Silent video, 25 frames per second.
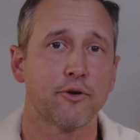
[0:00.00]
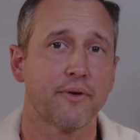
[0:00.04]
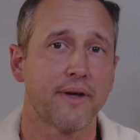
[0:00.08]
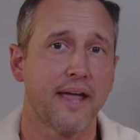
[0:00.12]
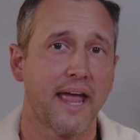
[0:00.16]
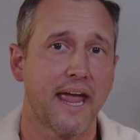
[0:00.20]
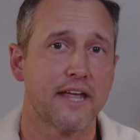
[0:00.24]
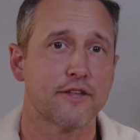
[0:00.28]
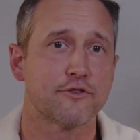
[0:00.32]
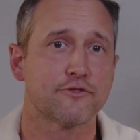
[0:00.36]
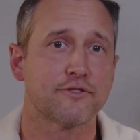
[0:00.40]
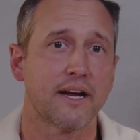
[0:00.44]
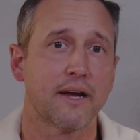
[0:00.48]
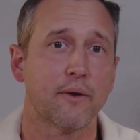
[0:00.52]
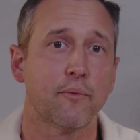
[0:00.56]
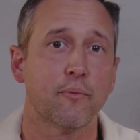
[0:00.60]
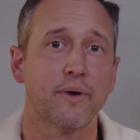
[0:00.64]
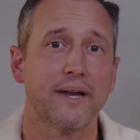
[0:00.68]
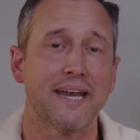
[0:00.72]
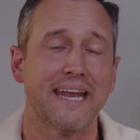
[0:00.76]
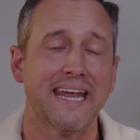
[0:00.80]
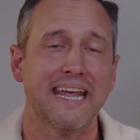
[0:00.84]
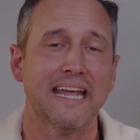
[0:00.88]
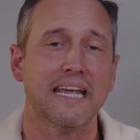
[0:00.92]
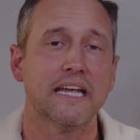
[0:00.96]
gains rate
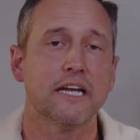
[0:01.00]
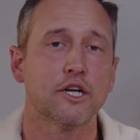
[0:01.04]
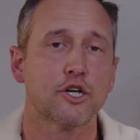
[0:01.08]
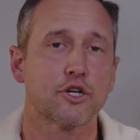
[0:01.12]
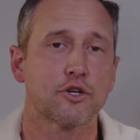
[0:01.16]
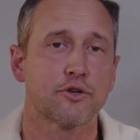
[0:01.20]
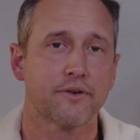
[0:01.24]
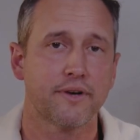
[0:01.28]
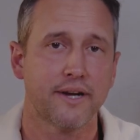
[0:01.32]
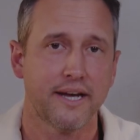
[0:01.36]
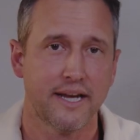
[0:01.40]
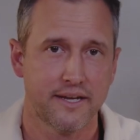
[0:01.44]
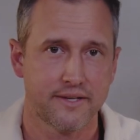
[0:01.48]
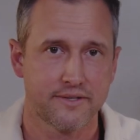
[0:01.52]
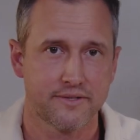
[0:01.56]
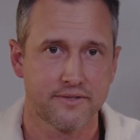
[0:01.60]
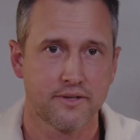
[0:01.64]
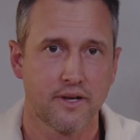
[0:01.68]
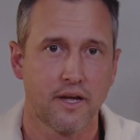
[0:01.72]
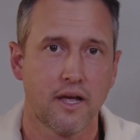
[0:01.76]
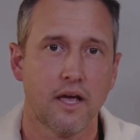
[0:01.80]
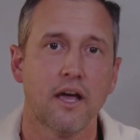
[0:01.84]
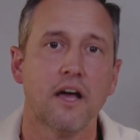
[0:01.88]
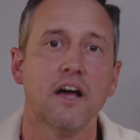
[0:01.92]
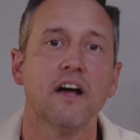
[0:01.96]
would increase
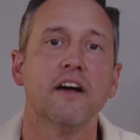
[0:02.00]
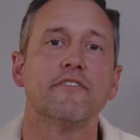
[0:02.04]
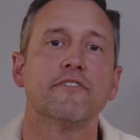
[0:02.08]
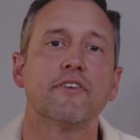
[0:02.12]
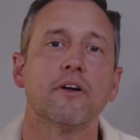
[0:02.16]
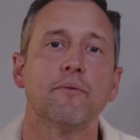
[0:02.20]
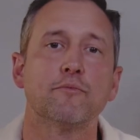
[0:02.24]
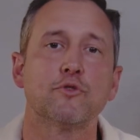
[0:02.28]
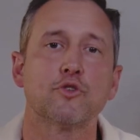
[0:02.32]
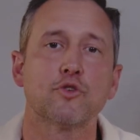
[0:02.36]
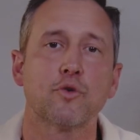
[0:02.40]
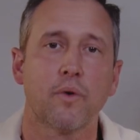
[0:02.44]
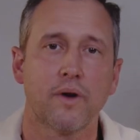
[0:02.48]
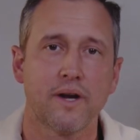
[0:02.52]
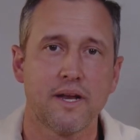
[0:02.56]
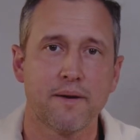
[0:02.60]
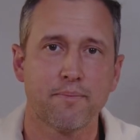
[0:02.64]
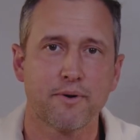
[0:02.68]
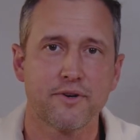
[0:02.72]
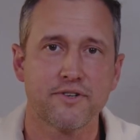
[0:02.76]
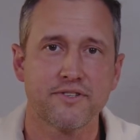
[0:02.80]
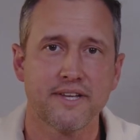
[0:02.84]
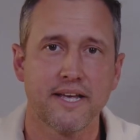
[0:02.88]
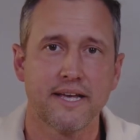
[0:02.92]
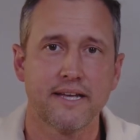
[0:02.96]
from
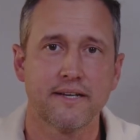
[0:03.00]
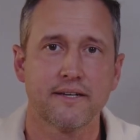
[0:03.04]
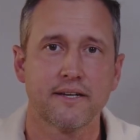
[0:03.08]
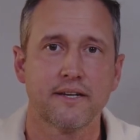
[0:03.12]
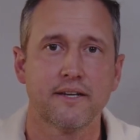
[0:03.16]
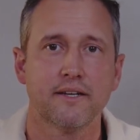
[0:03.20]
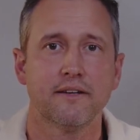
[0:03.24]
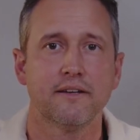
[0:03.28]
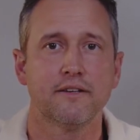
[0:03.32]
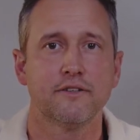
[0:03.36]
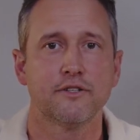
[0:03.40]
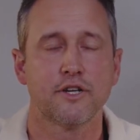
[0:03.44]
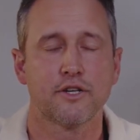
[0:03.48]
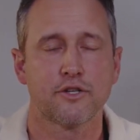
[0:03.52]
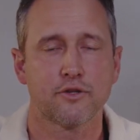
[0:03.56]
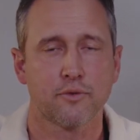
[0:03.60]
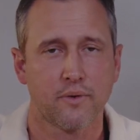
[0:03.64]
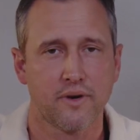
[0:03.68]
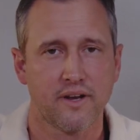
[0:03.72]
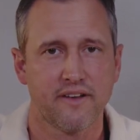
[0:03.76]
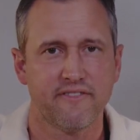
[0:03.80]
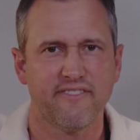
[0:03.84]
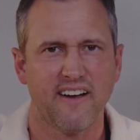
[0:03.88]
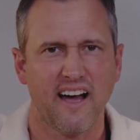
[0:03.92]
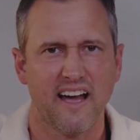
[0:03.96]
20% to
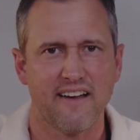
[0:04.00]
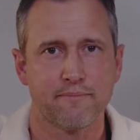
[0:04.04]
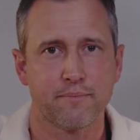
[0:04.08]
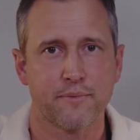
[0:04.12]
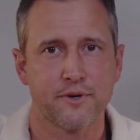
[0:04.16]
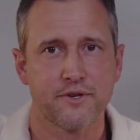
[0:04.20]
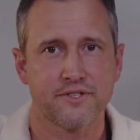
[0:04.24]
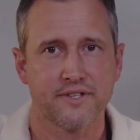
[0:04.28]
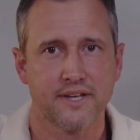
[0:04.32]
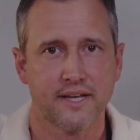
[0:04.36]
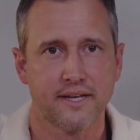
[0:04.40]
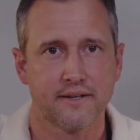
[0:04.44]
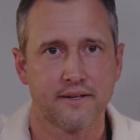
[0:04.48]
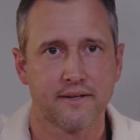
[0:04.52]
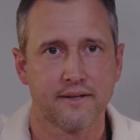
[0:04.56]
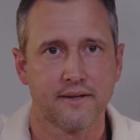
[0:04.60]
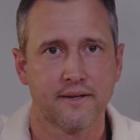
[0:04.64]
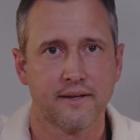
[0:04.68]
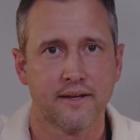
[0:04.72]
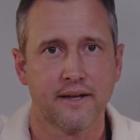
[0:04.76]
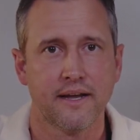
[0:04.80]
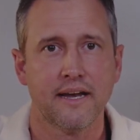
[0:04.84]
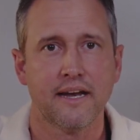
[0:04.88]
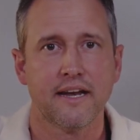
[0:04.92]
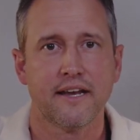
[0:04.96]
25%.
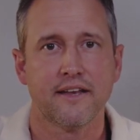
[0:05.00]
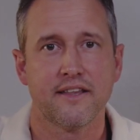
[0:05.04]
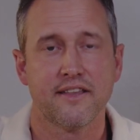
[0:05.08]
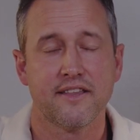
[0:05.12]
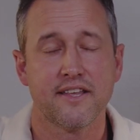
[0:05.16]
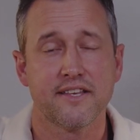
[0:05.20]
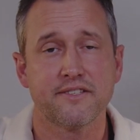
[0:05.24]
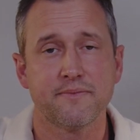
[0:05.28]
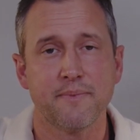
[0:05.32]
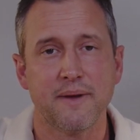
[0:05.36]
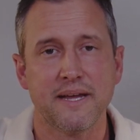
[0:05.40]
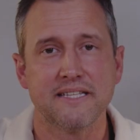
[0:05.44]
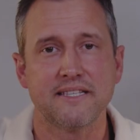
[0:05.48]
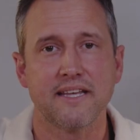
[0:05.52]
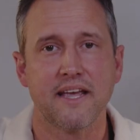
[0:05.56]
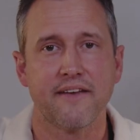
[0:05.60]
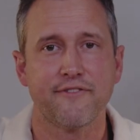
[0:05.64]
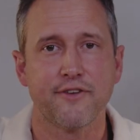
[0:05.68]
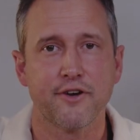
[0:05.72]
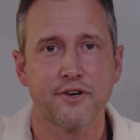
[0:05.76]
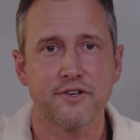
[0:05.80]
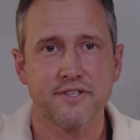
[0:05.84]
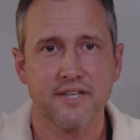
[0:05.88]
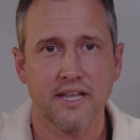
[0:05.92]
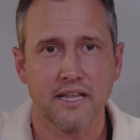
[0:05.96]
Now this means
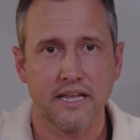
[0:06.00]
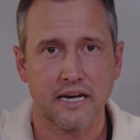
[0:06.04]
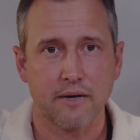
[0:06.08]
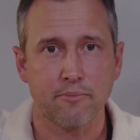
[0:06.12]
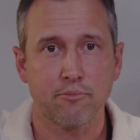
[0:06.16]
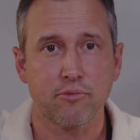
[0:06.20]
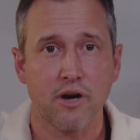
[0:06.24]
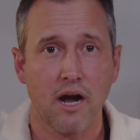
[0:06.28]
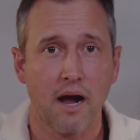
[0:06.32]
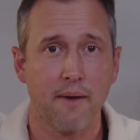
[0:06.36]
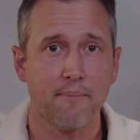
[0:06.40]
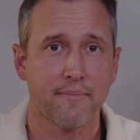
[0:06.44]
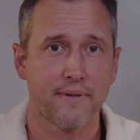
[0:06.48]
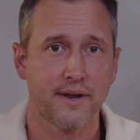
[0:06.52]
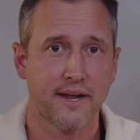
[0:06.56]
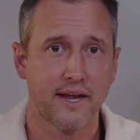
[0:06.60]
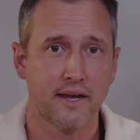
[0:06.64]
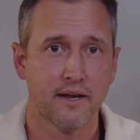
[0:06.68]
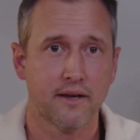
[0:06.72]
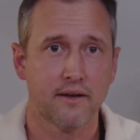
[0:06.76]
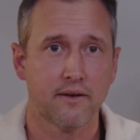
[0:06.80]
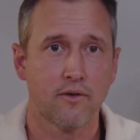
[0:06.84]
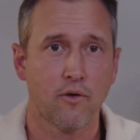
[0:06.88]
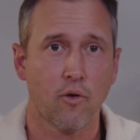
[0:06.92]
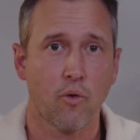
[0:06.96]
if you're selling a
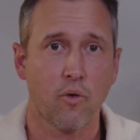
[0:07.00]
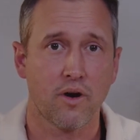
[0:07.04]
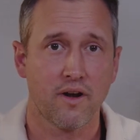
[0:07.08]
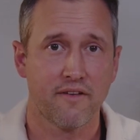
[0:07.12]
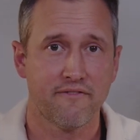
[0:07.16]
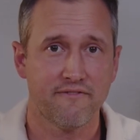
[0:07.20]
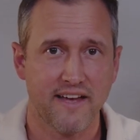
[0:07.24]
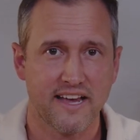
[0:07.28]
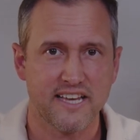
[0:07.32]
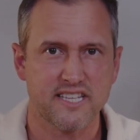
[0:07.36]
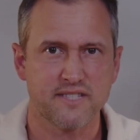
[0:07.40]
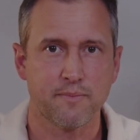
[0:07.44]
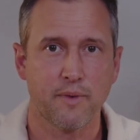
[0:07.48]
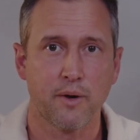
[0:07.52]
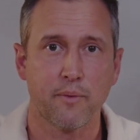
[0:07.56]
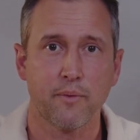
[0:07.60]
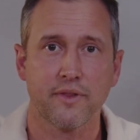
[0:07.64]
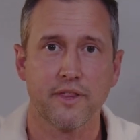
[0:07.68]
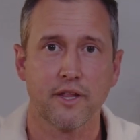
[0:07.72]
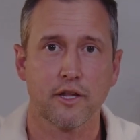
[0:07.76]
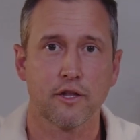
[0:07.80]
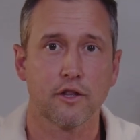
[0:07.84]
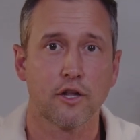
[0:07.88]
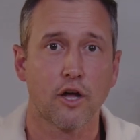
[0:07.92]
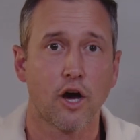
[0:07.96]
property or an investment
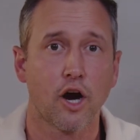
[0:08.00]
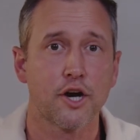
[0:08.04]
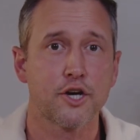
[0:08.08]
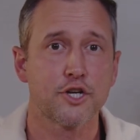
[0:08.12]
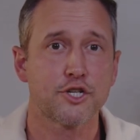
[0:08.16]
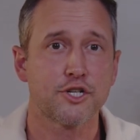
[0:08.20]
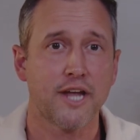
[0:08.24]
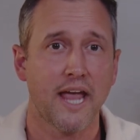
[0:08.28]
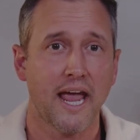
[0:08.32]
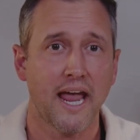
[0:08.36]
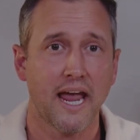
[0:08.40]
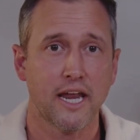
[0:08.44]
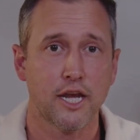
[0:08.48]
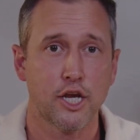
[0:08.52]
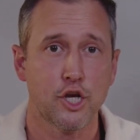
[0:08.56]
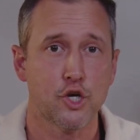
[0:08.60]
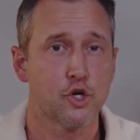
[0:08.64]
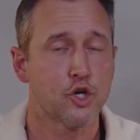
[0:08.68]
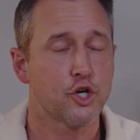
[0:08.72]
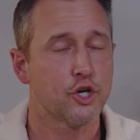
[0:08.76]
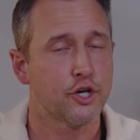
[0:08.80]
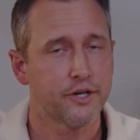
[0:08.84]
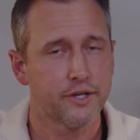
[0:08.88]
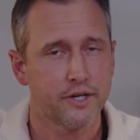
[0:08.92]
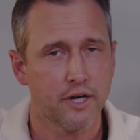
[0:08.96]
with a large gain, you
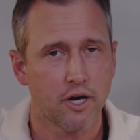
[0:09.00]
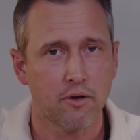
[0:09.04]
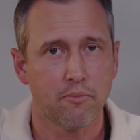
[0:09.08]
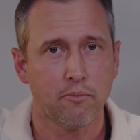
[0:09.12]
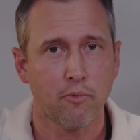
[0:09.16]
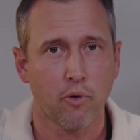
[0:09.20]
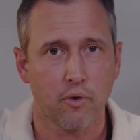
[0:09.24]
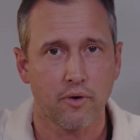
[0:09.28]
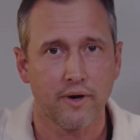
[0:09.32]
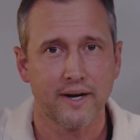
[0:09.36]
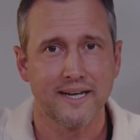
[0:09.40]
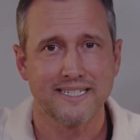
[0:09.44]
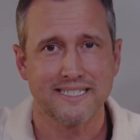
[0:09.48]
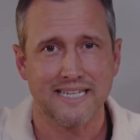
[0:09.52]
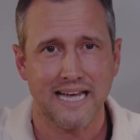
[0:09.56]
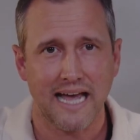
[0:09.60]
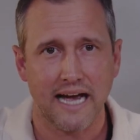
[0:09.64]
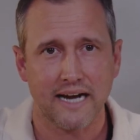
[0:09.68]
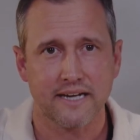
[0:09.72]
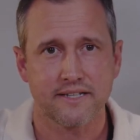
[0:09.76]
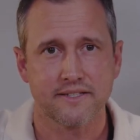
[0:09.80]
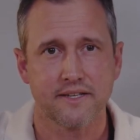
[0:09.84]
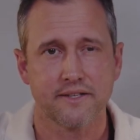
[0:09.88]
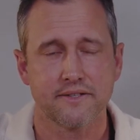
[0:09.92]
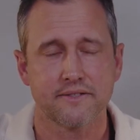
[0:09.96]
could owe more in
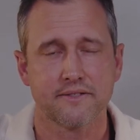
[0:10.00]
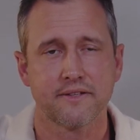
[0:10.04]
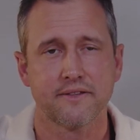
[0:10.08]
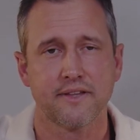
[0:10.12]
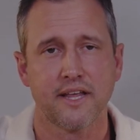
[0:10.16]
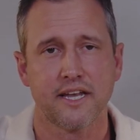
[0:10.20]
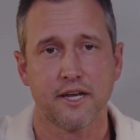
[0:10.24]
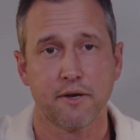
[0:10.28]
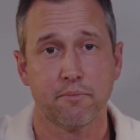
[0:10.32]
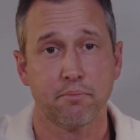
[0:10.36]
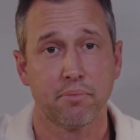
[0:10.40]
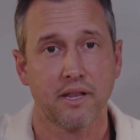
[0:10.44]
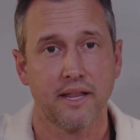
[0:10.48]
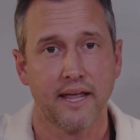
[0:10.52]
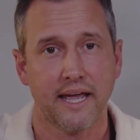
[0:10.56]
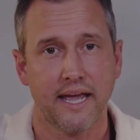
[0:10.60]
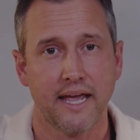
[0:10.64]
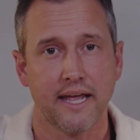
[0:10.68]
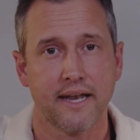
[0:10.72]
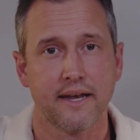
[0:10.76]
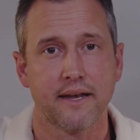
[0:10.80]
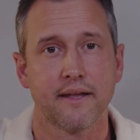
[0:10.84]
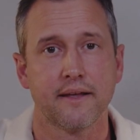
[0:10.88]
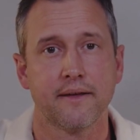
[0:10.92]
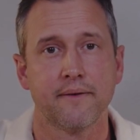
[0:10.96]
taxes than you
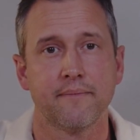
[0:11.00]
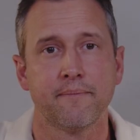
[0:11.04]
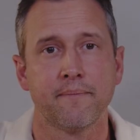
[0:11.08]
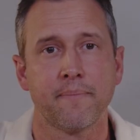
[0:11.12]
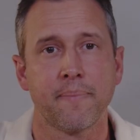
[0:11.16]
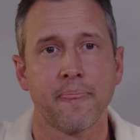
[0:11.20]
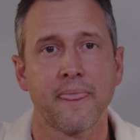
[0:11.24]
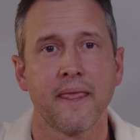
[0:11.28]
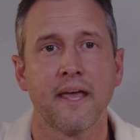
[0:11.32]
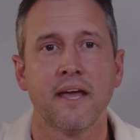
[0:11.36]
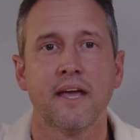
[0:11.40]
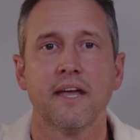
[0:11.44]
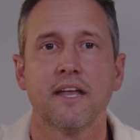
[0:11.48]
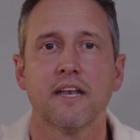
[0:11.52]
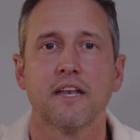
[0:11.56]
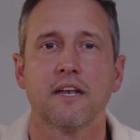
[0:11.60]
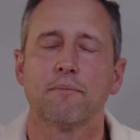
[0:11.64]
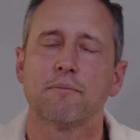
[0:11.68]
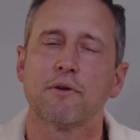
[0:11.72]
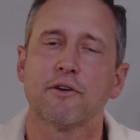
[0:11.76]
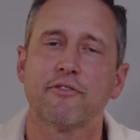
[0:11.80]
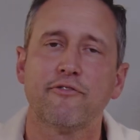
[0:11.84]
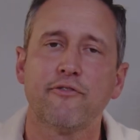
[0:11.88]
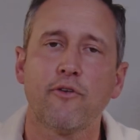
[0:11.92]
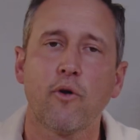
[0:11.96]
planned.
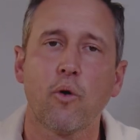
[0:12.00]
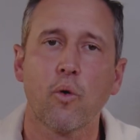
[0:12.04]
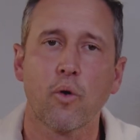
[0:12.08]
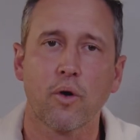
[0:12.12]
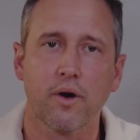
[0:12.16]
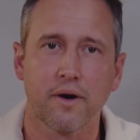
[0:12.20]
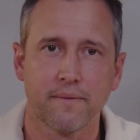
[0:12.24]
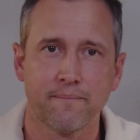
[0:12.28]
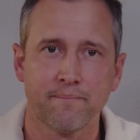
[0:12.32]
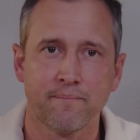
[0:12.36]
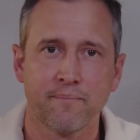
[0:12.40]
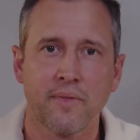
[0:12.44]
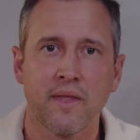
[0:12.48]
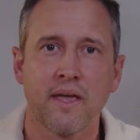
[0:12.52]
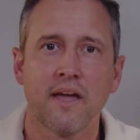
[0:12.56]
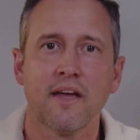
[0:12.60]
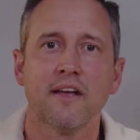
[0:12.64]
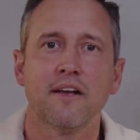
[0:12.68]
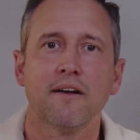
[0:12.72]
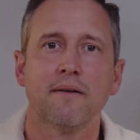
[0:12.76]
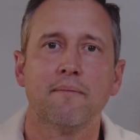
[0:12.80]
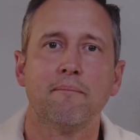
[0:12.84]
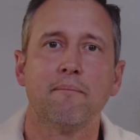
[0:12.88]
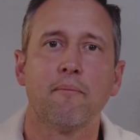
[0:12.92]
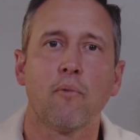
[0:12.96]
Number four,
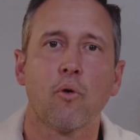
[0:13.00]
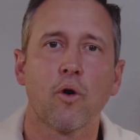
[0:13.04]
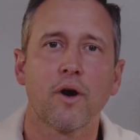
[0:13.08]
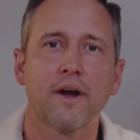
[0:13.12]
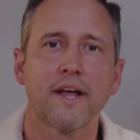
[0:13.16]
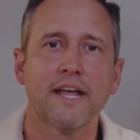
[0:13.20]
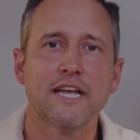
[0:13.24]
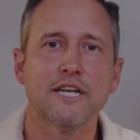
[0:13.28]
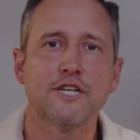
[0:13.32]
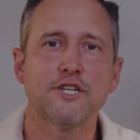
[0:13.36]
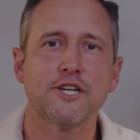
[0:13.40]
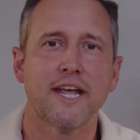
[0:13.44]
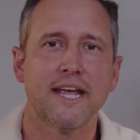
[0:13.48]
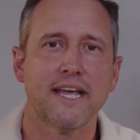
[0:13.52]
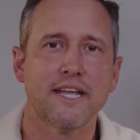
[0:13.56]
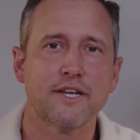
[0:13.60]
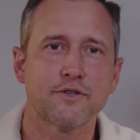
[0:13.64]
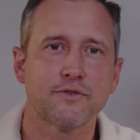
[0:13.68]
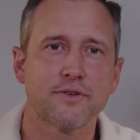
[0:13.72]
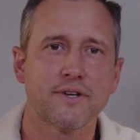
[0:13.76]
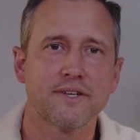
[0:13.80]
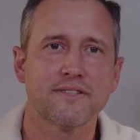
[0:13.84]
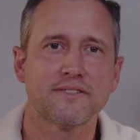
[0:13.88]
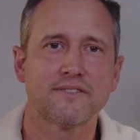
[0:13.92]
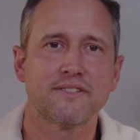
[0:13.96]
mortgage
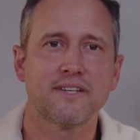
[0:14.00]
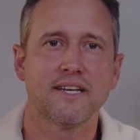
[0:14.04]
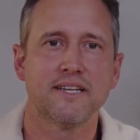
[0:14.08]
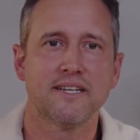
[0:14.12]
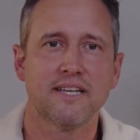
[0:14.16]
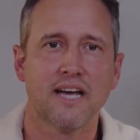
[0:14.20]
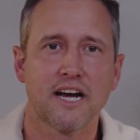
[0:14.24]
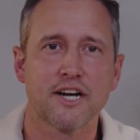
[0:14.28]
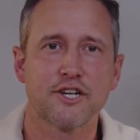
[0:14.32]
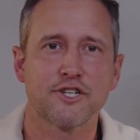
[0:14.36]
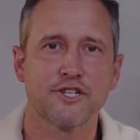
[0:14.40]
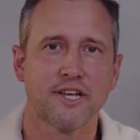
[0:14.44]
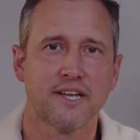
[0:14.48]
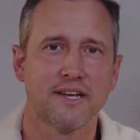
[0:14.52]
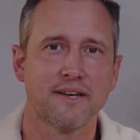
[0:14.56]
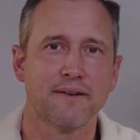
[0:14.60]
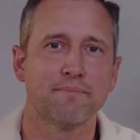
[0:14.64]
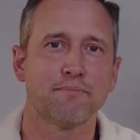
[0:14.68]
interest deduction